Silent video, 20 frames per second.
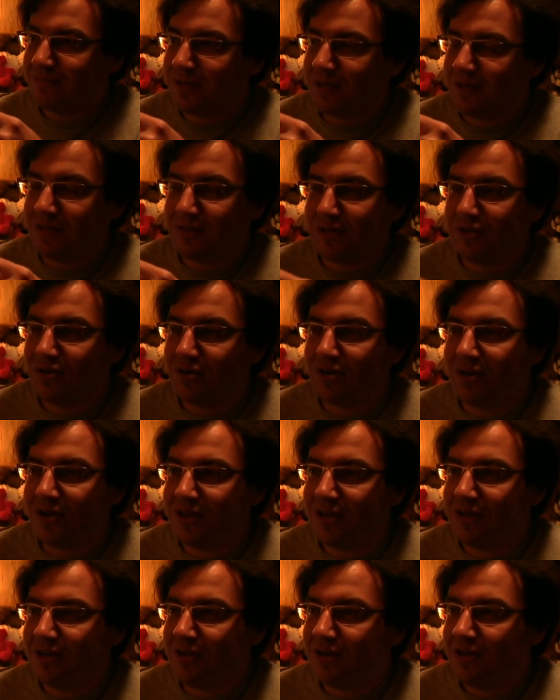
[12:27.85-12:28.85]

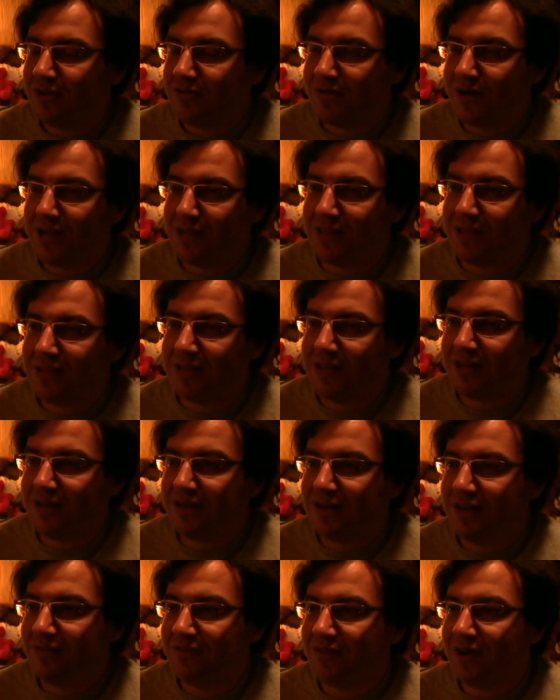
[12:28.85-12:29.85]
Illinois, rather
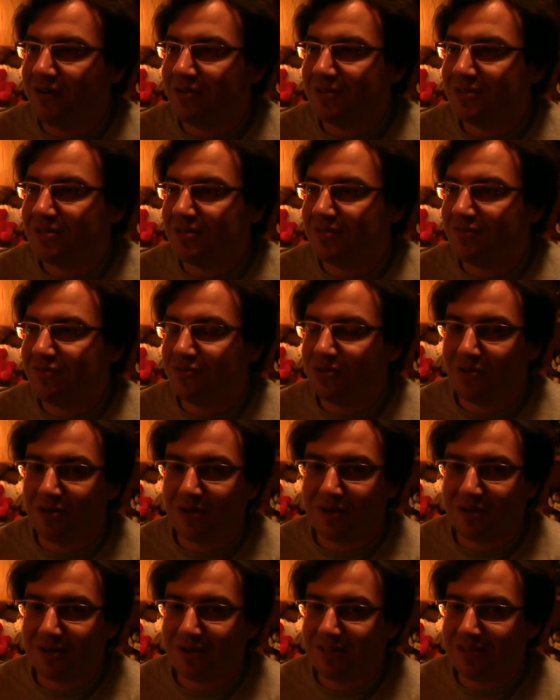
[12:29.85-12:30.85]
than if I was in
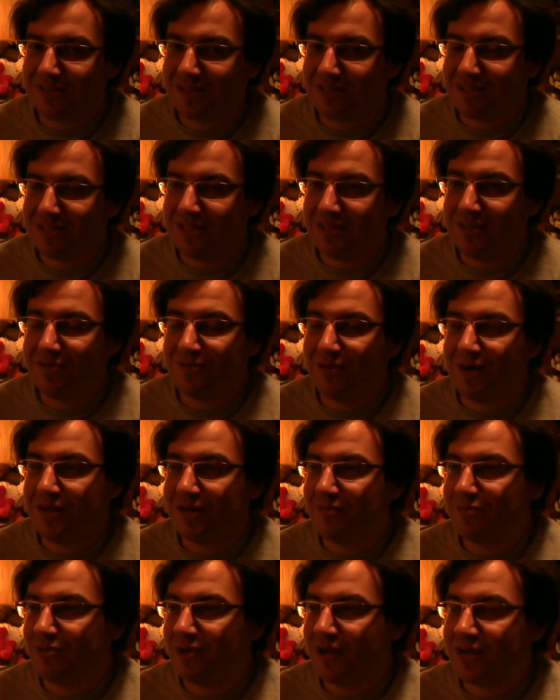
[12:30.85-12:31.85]
Florida. Because let's say you
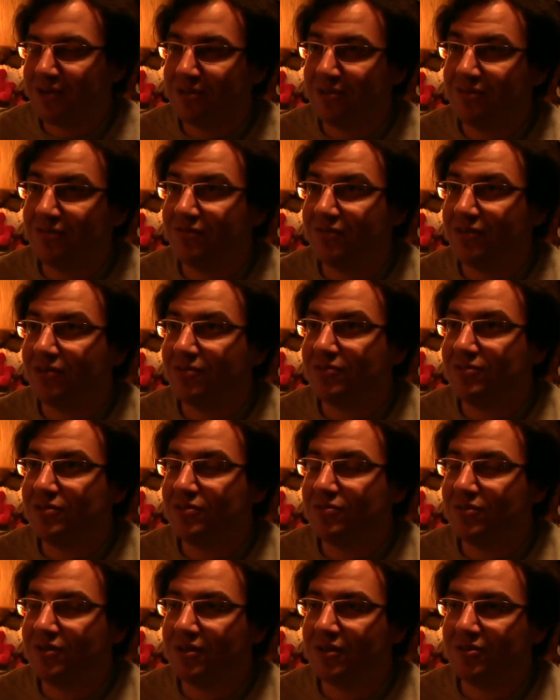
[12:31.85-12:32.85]
went and brought your phone
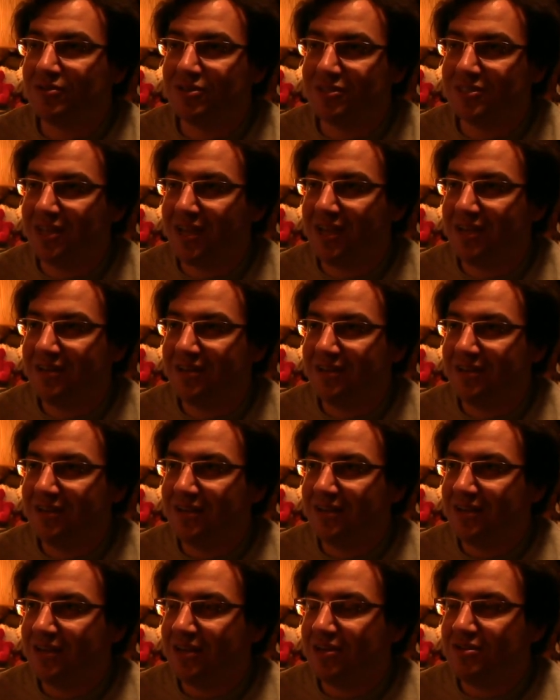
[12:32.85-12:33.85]
to another state
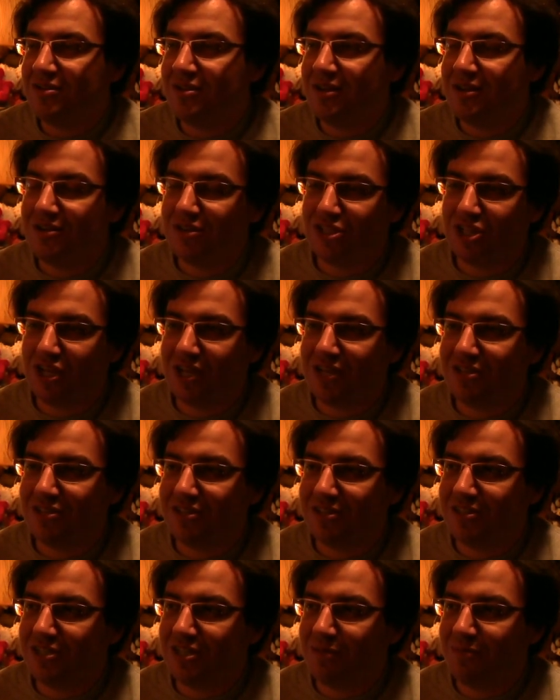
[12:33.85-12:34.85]
and you didn't change
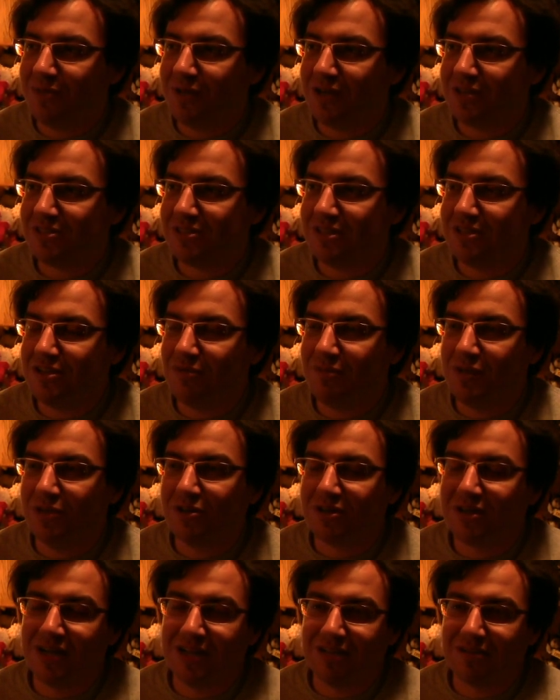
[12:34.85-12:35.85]
the GPS, then you'd be
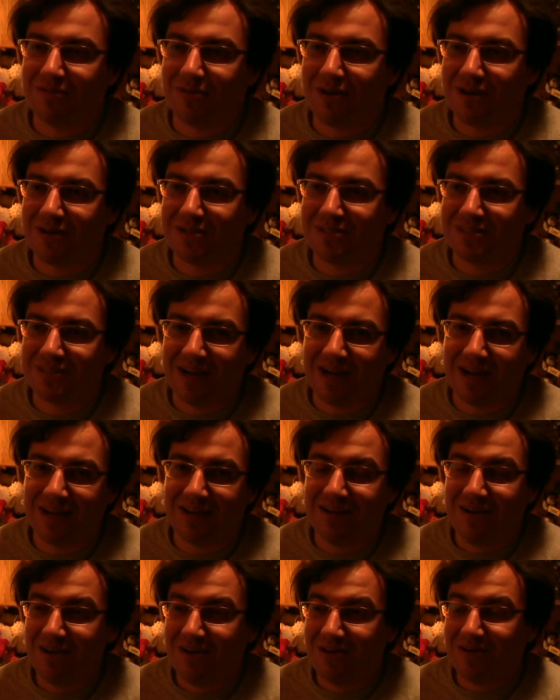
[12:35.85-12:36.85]
looking at the wrong
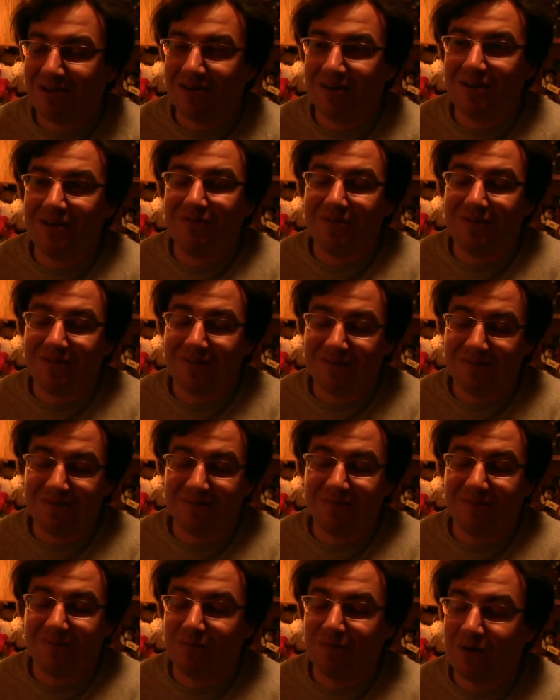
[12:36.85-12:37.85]
sky. Or even
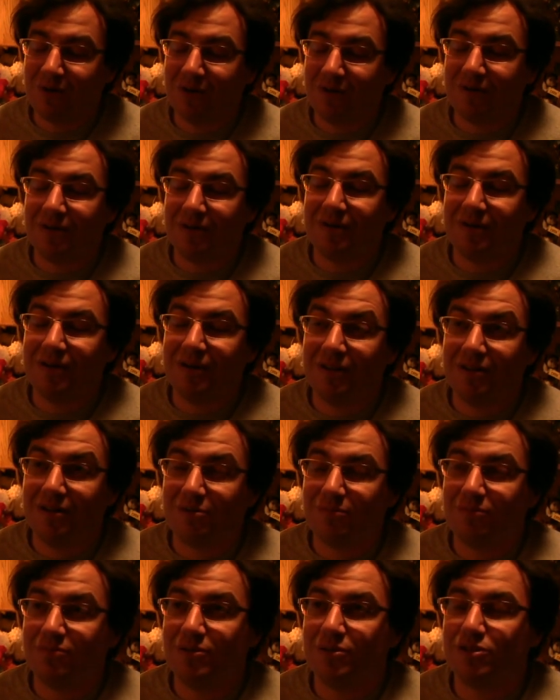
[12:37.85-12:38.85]
more,
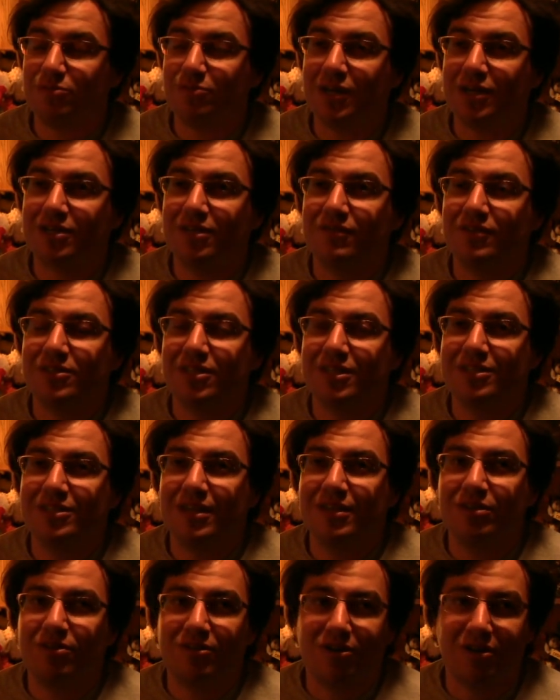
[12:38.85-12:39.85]
another perspective is, let's
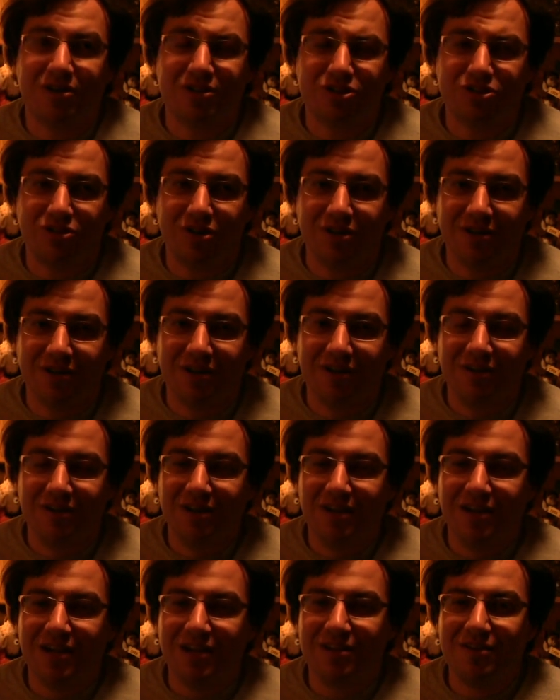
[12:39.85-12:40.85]
say you're in Australia
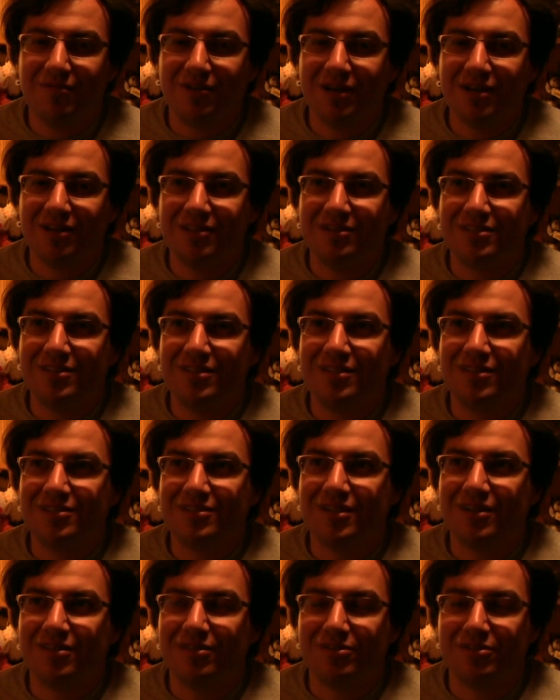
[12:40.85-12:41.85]
and you wanted to see the
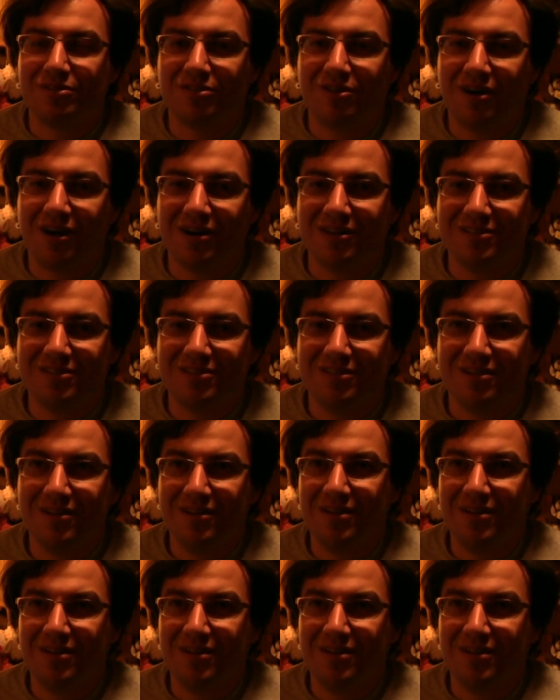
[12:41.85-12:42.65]
Southern Cross,